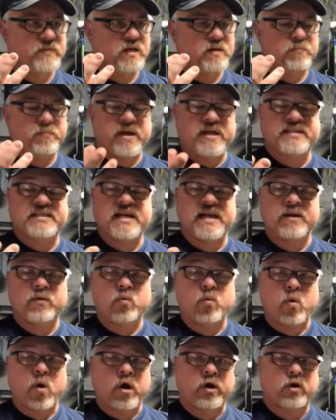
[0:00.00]

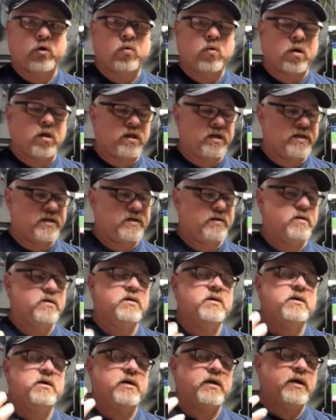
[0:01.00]
maintaining water quality,
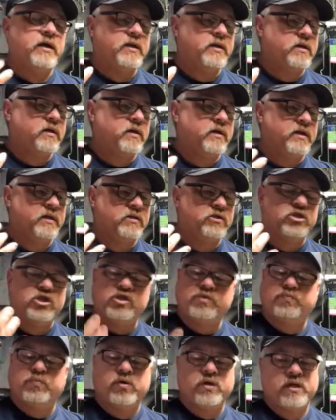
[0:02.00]
and
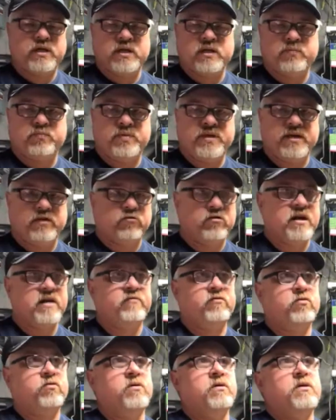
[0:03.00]
just put it in pea
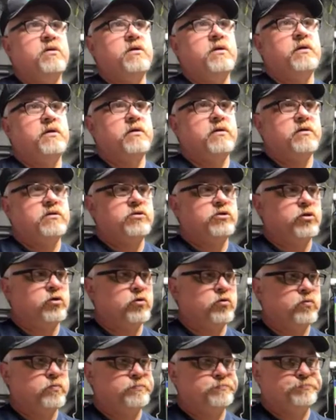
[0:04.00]
gravel.
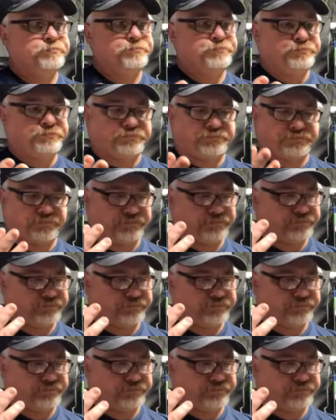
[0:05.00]
So this